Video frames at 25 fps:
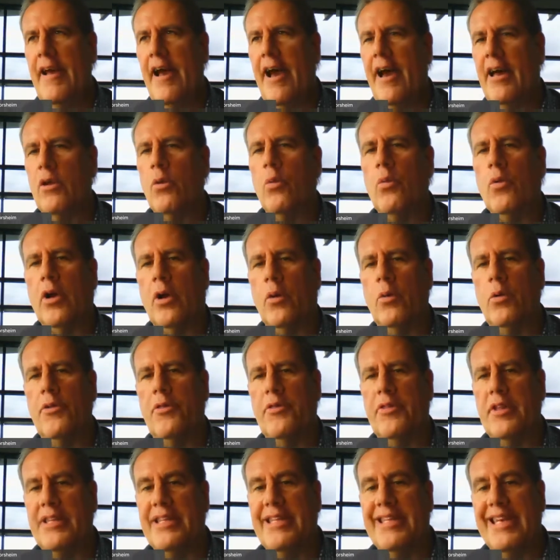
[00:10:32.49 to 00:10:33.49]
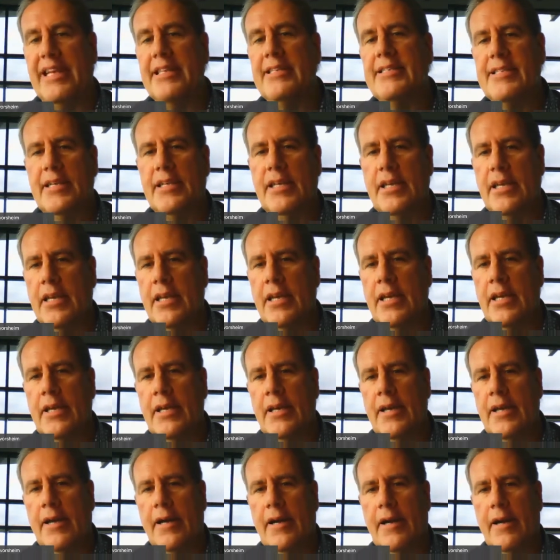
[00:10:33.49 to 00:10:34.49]
how to work with the density
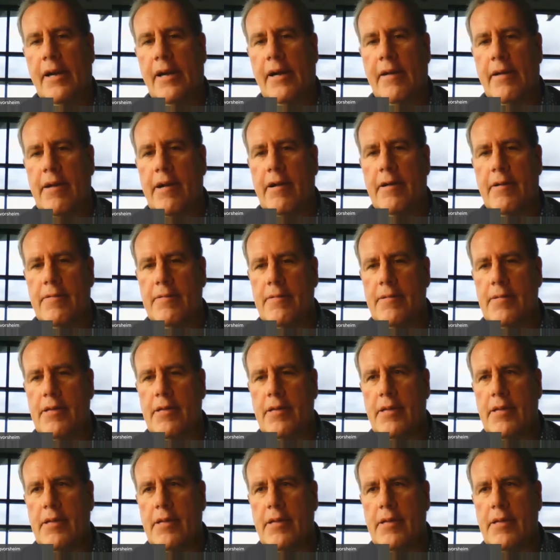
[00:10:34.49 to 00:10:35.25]
uh, uh,